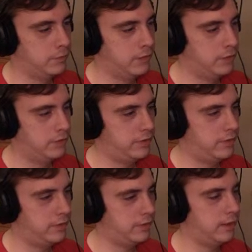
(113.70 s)
Why'd you
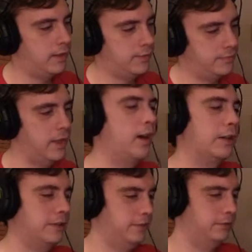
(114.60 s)
steal the golem's
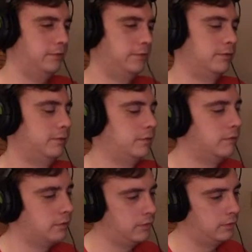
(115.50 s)
heart?
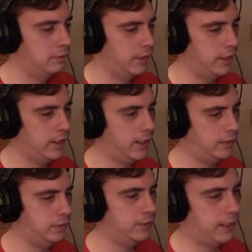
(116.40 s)
Why you gotta
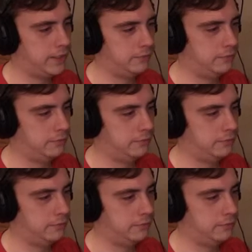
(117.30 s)
do that?